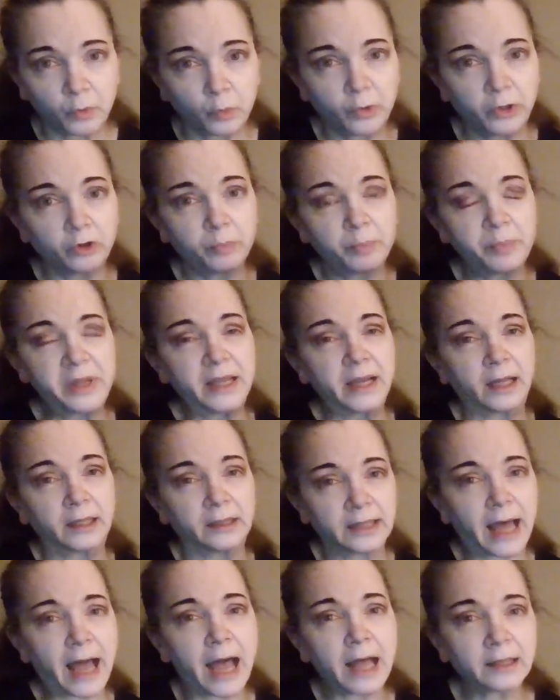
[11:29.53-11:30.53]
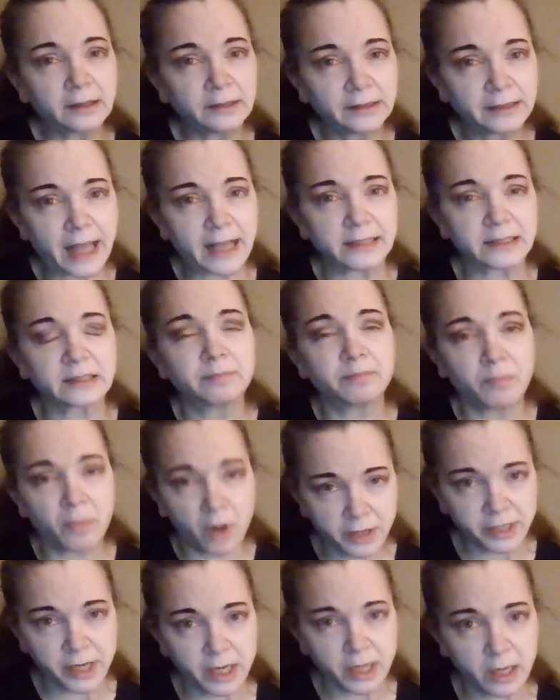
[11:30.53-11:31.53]
will be a lot less
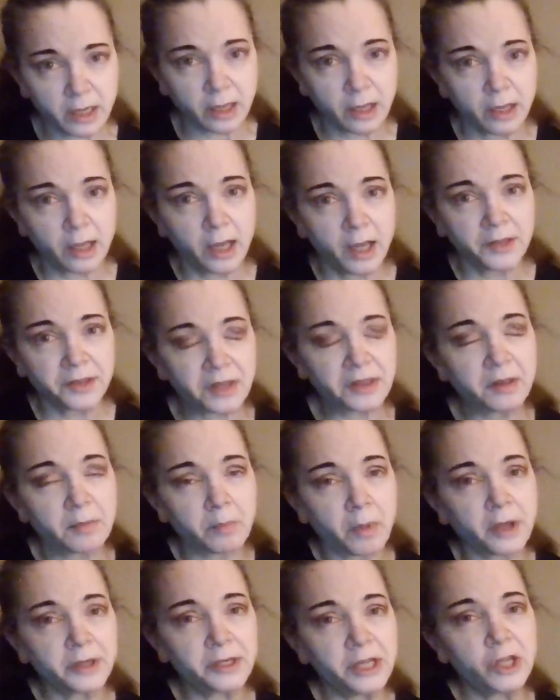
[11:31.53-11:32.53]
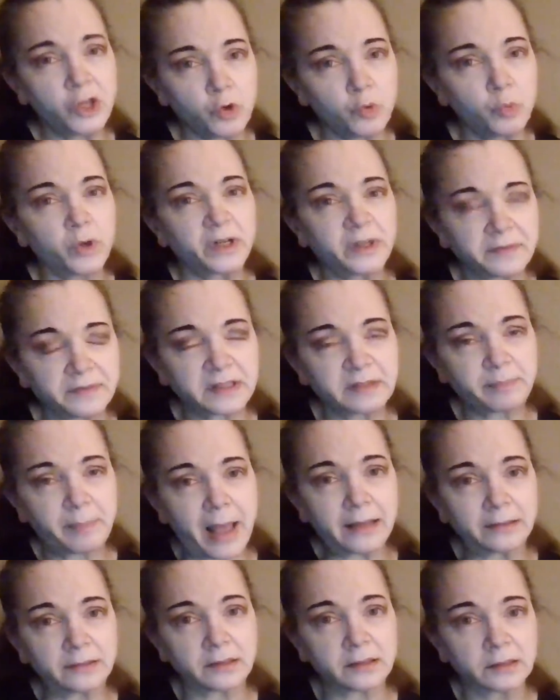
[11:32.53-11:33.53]
money than the money you would have
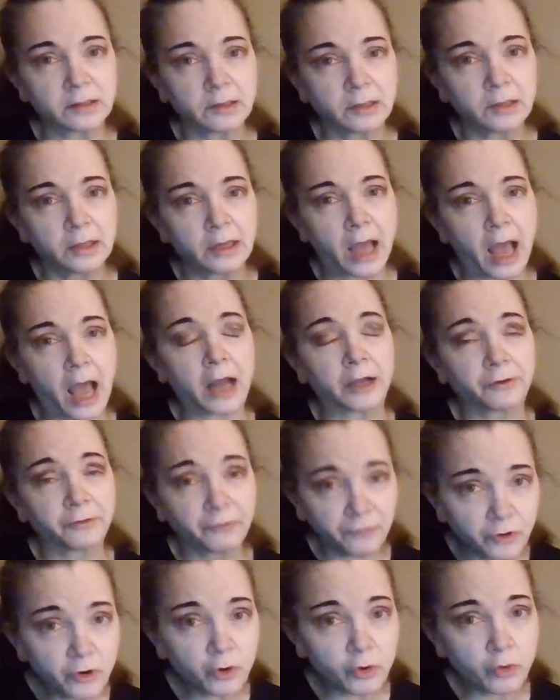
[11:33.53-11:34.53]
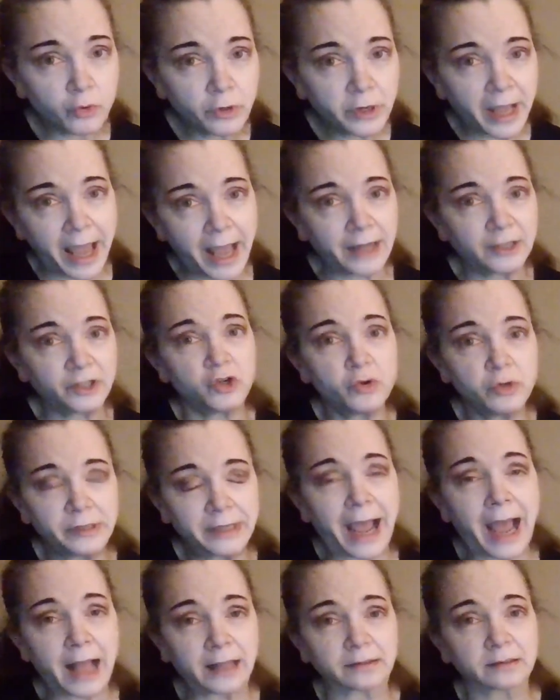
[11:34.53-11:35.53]
spent on food had you
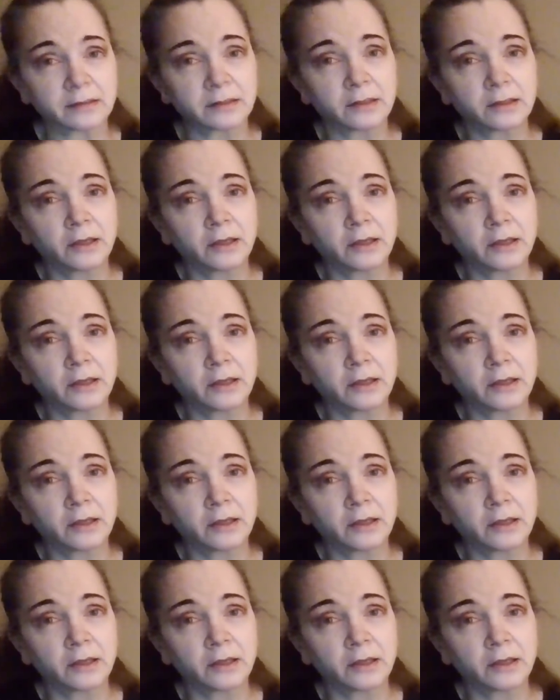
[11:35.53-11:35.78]
not